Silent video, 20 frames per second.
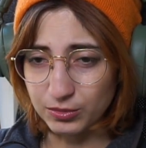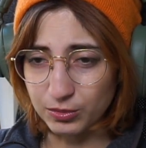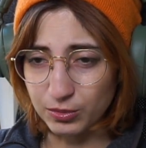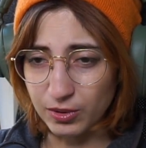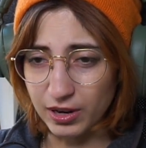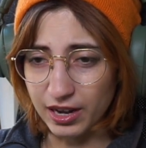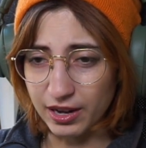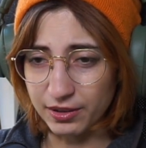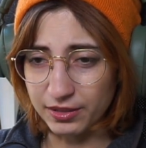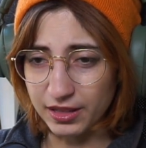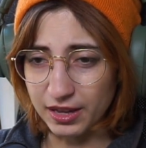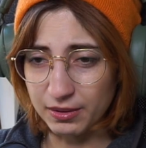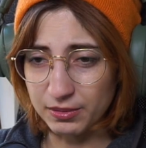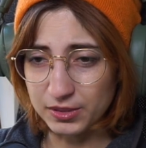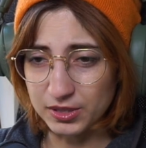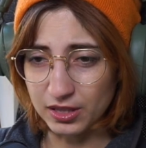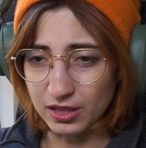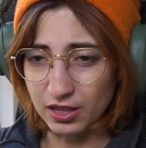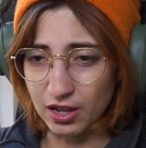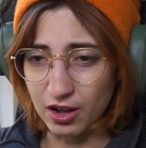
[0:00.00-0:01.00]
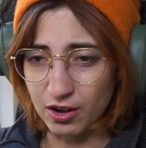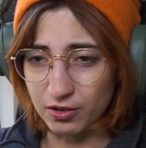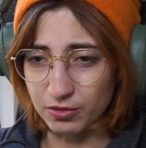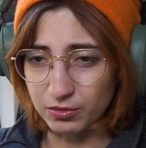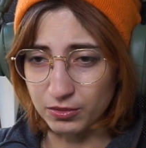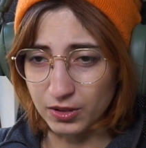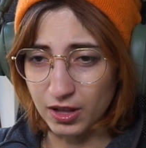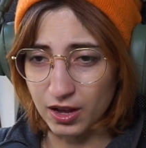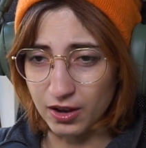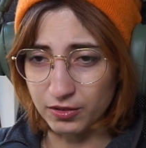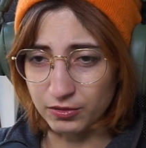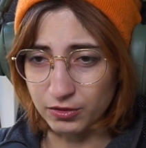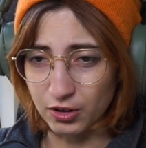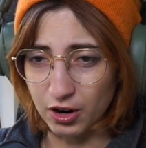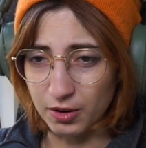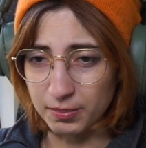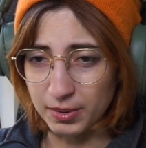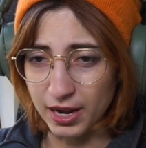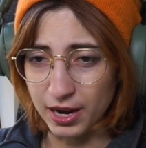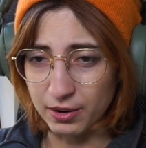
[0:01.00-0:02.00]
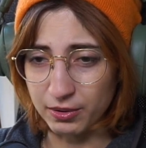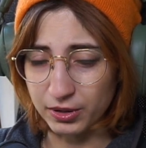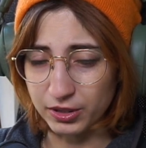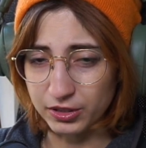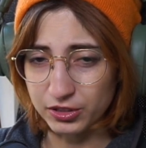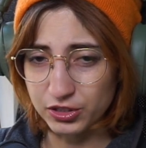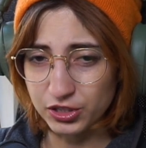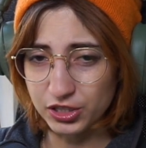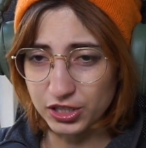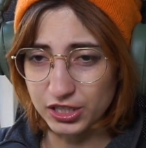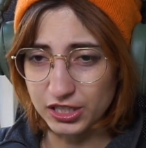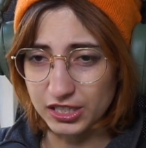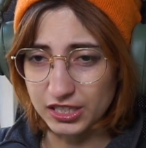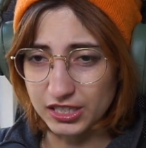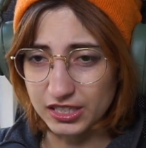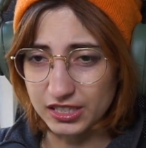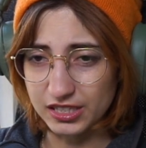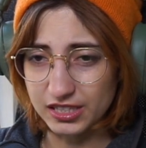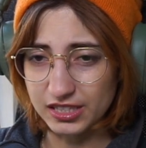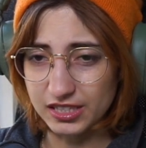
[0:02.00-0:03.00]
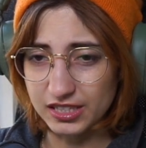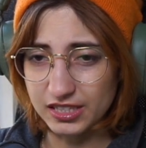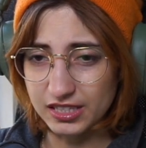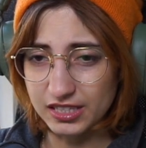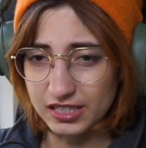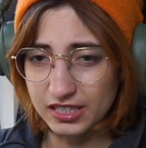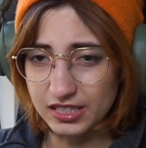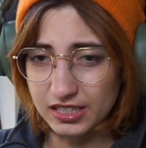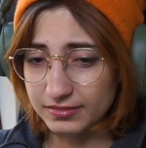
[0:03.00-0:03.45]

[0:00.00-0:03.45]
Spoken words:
Wow, that was a lot of raw power. Jeez.